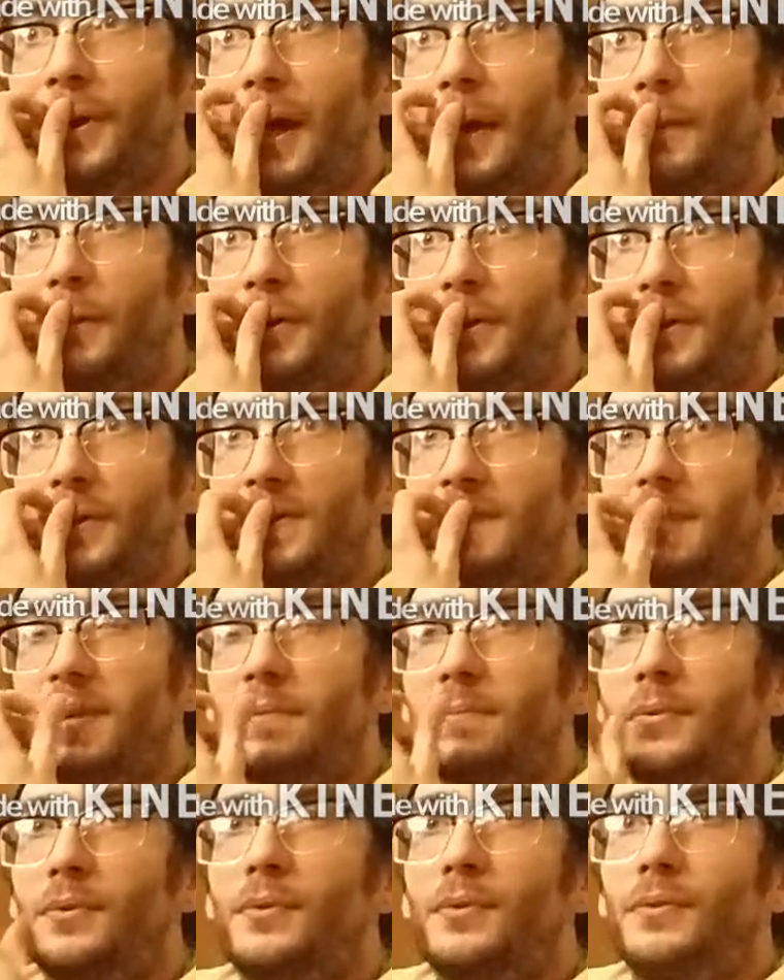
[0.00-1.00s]
I'm one of those
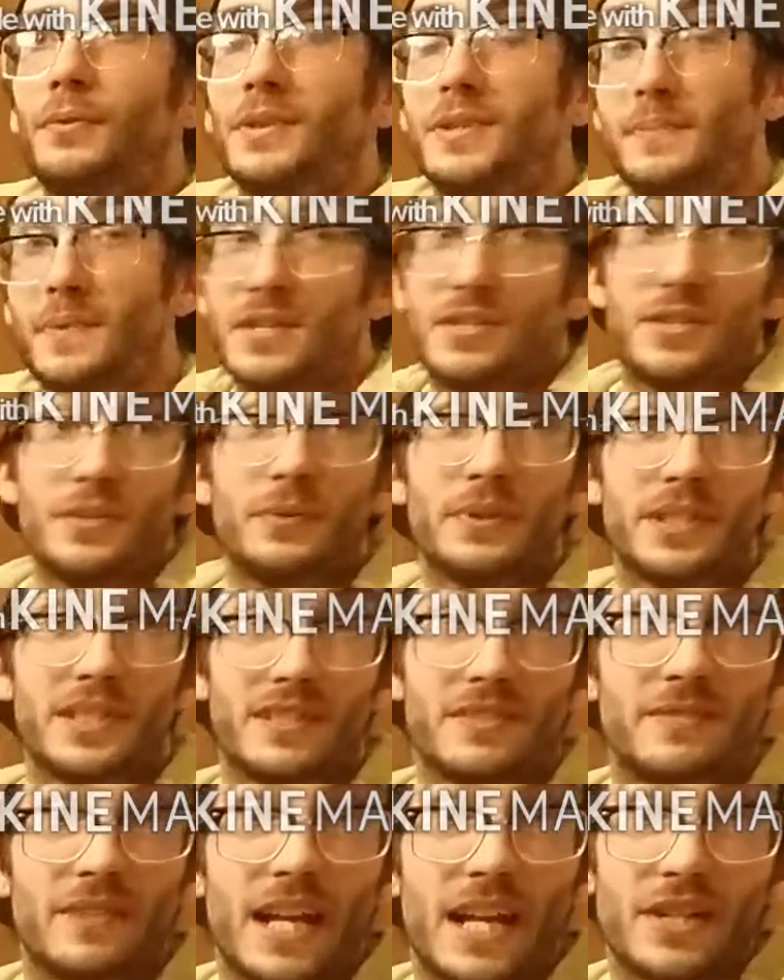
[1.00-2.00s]
people, especially with
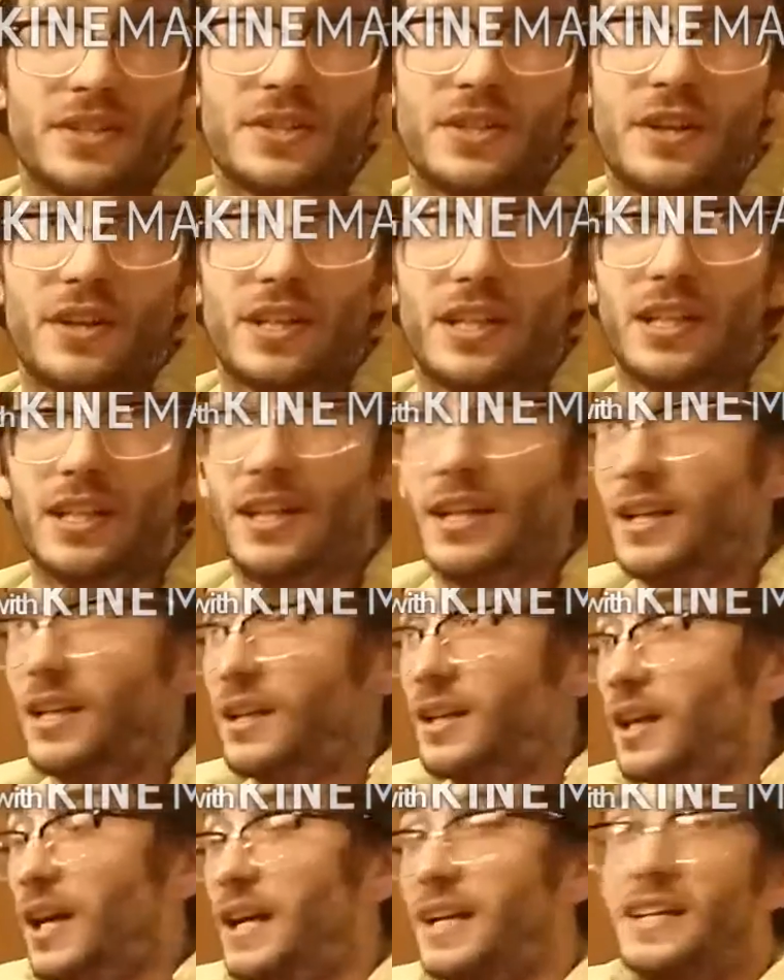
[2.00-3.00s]
this flash cart,
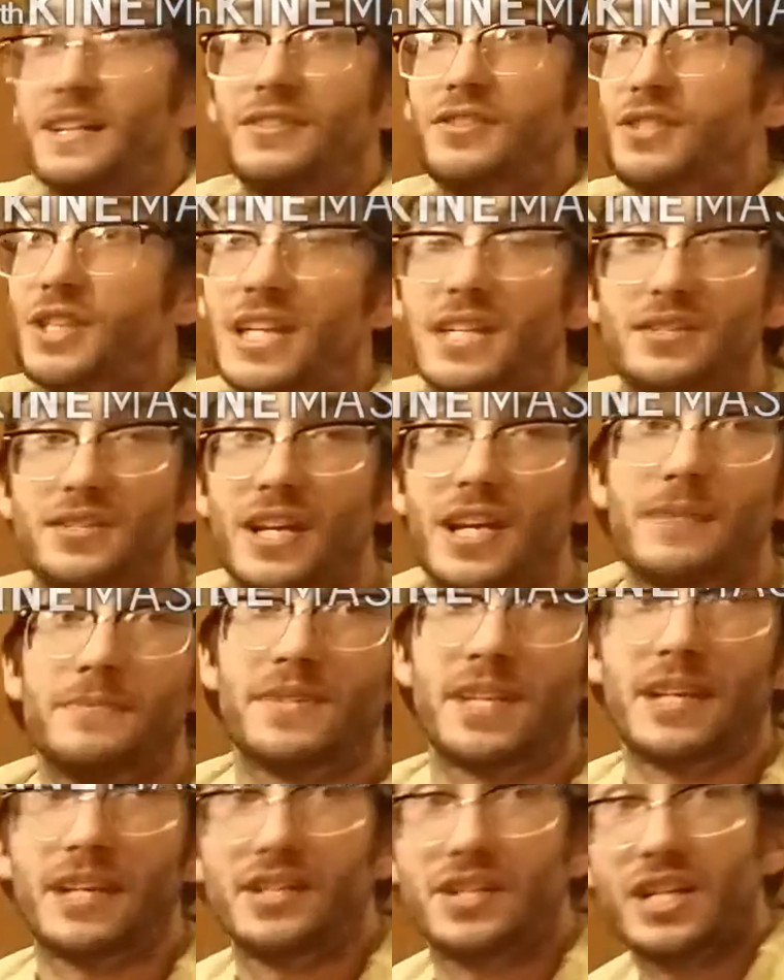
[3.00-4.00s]
I can change
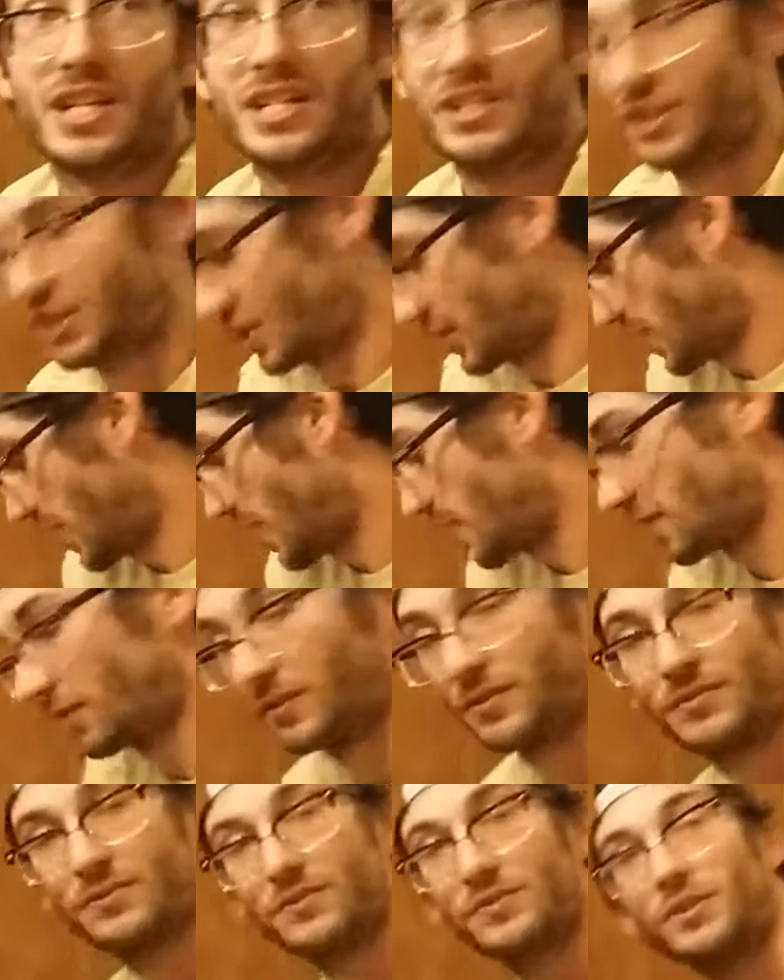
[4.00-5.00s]
games like I change
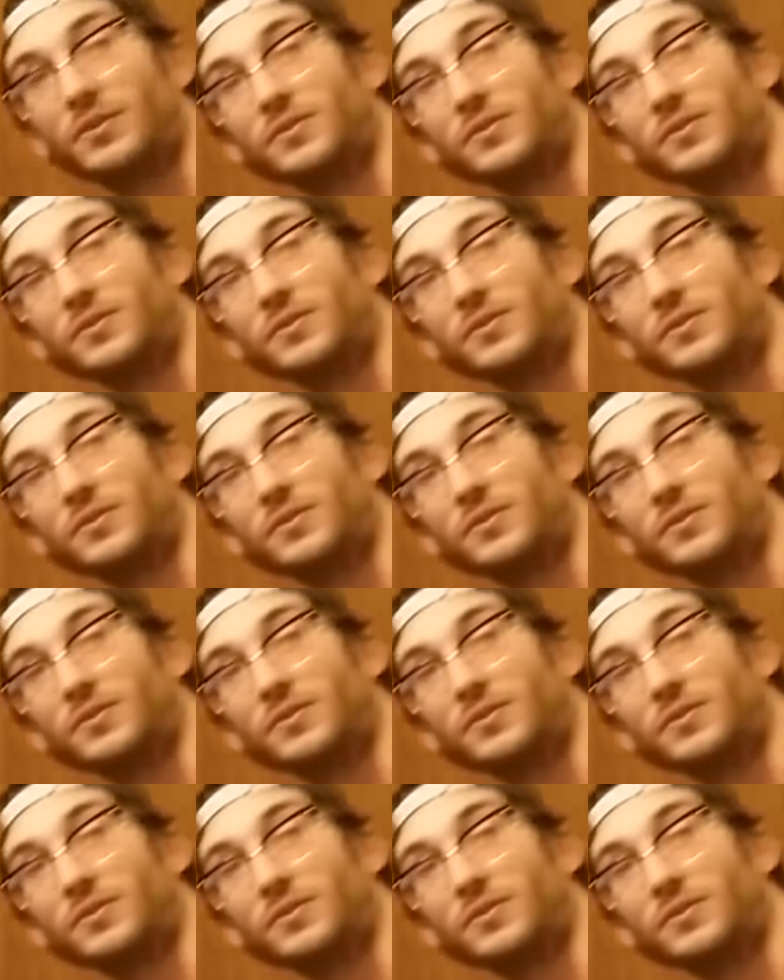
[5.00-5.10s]
channels,